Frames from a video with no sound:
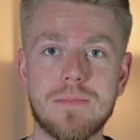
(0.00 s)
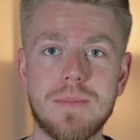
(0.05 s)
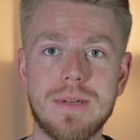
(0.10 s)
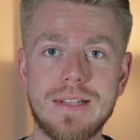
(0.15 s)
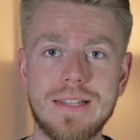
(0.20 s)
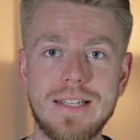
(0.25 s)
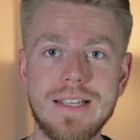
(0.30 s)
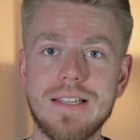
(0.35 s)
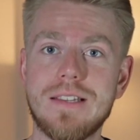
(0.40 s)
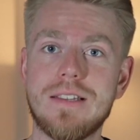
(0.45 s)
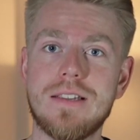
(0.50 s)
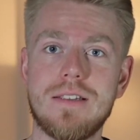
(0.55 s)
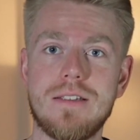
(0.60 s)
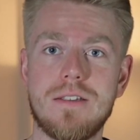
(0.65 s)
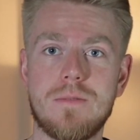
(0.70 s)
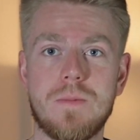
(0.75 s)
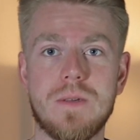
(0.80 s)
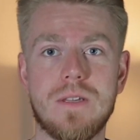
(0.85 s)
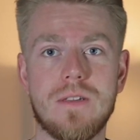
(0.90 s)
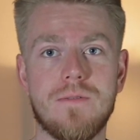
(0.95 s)
But this
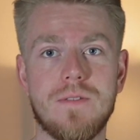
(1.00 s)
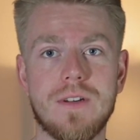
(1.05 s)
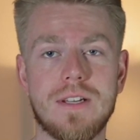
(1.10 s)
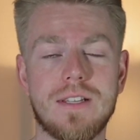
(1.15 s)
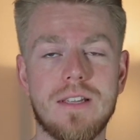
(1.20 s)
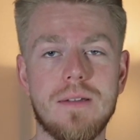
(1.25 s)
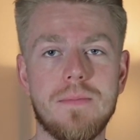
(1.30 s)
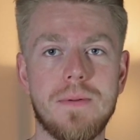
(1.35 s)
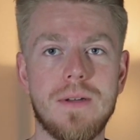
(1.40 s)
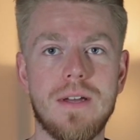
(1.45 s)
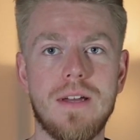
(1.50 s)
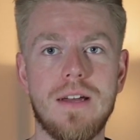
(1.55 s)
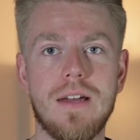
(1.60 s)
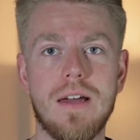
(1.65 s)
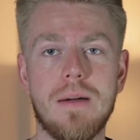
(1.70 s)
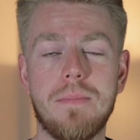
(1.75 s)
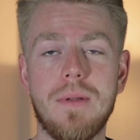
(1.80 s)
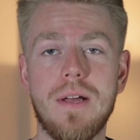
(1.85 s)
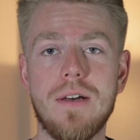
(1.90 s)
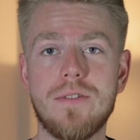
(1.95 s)
specific tip
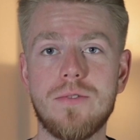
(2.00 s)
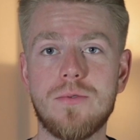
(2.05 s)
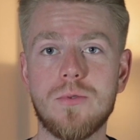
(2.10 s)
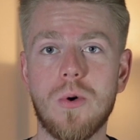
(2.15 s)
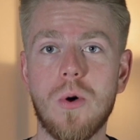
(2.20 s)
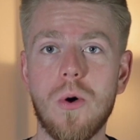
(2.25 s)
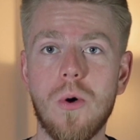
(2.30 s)
applies to